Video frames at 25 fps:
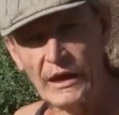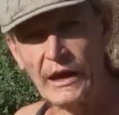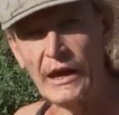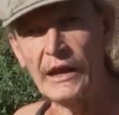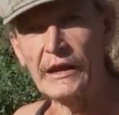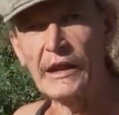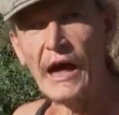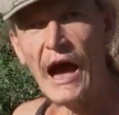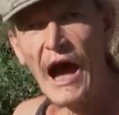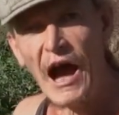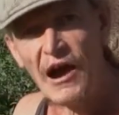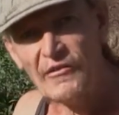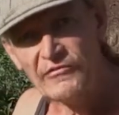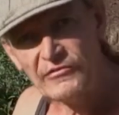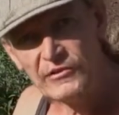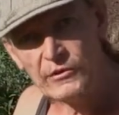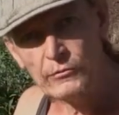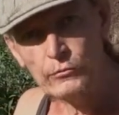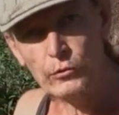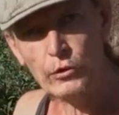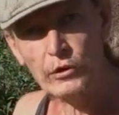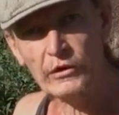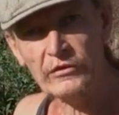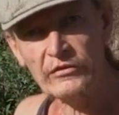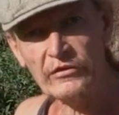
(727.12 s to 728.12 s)
and
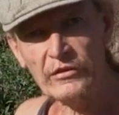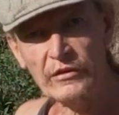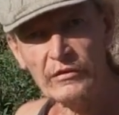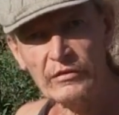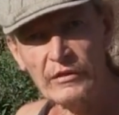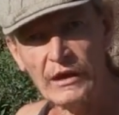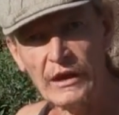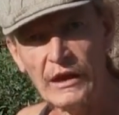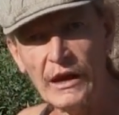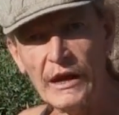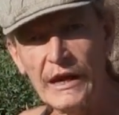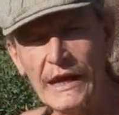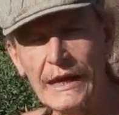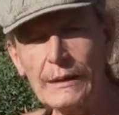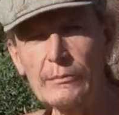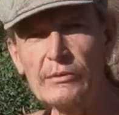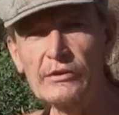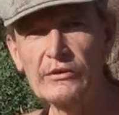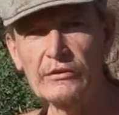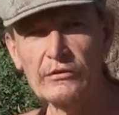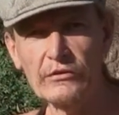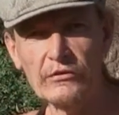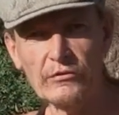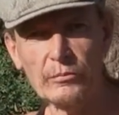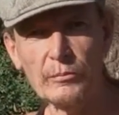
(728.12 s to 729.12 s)
afterwards they are able
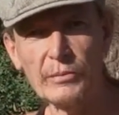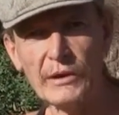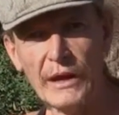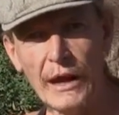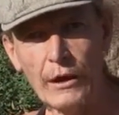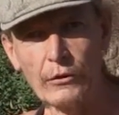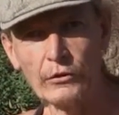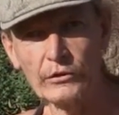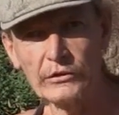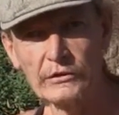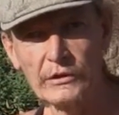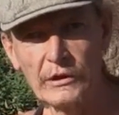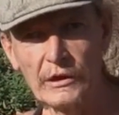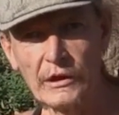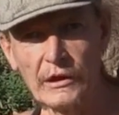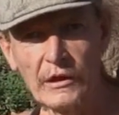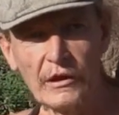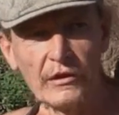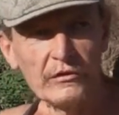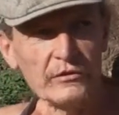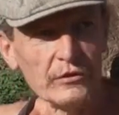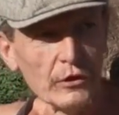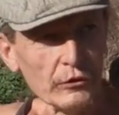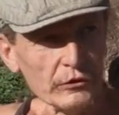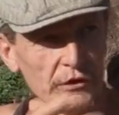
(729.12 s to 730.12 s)
to sprout.
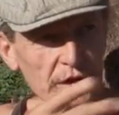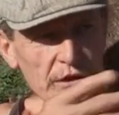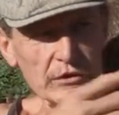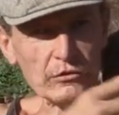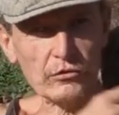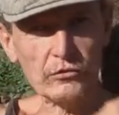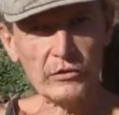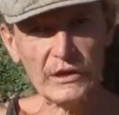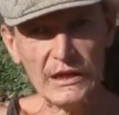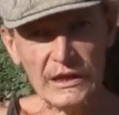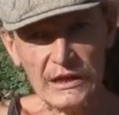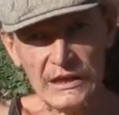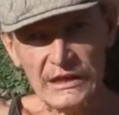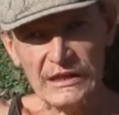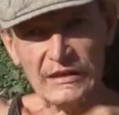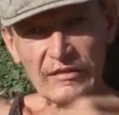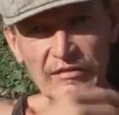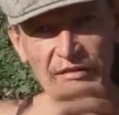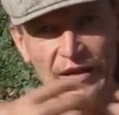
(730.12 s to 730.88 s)
So the tree needs